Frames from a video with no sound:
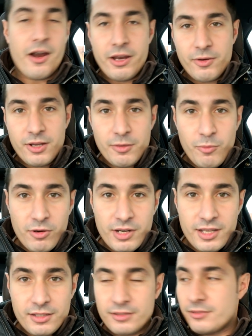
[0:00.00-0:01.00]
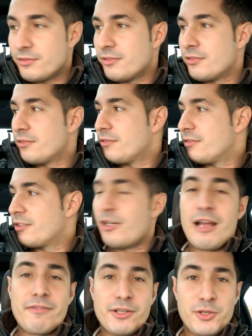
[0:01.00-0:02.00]
All right, good morning, good
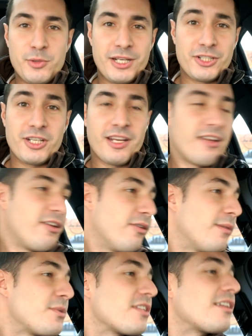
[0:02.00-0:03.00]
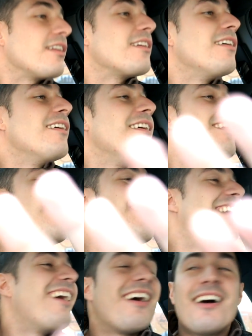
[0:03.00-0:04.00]
afternoon, and good night. No, I'm just kidding.
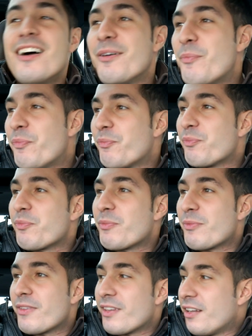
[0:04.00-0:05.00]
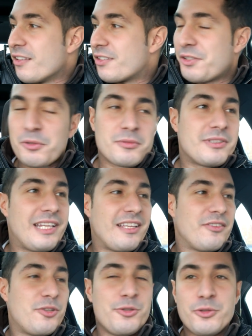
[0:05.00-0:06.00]
Um, so day
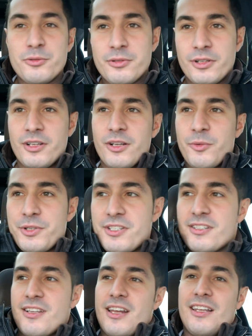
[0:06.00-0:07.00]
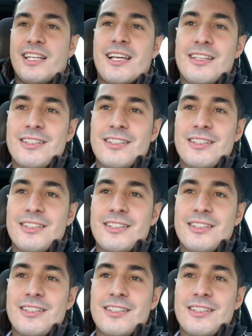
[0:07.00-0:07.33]
two, which is kind of like a